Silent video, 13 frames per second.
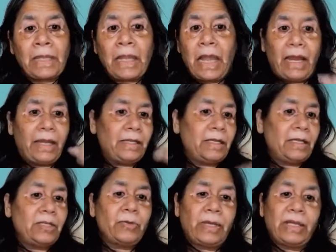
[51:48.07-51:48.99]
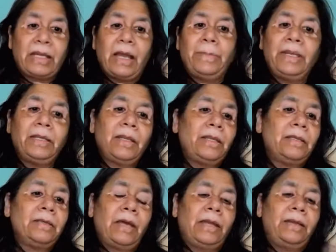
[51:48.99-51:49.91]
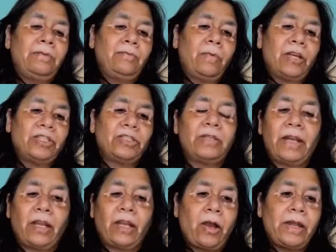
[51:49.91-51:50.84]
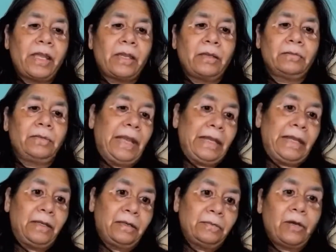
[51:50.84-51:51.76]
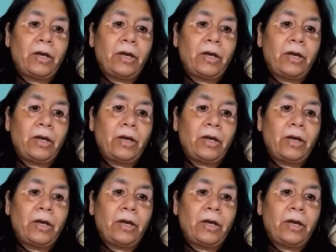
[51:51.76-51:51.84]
And you can come in and watch the recording later,